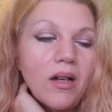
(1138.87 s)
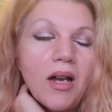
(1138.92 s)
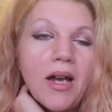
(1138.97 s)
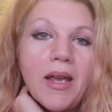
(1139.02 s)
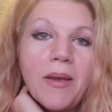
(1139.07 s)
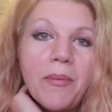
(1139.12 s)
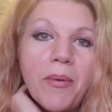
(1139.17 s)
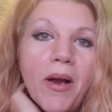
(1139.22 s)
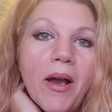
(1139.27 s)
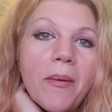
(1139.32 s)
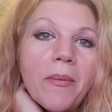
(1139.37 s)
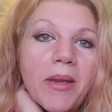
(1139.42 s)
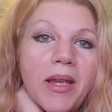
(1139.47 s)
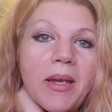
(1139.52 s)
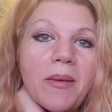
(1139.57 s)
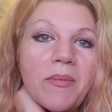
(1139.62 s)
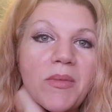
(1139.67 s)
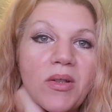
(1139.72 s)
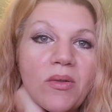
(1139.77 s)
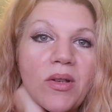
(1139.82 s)
I
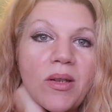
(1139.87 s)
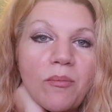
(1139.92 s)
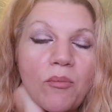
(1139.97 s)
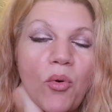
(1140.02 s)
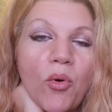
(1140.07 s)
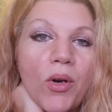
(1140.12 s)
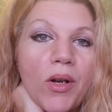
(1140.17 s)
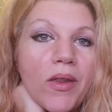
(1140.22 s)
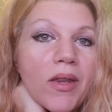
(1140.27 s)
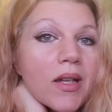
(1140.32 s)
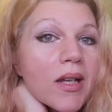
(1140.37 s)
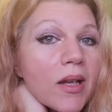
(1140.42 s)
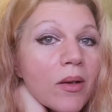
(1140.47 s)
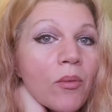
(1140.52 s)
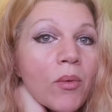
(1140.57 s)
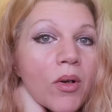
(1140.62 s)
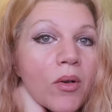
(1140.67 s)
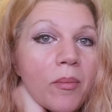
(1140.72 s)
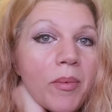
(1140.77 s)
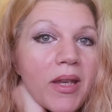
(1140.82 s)
probably am doing more than I
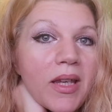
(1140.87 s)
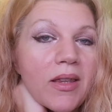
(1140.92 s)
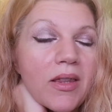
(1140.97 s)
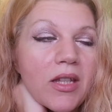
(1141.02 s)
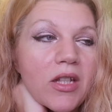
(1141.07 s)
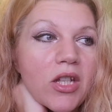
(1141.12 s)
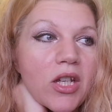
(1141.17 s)
will be in the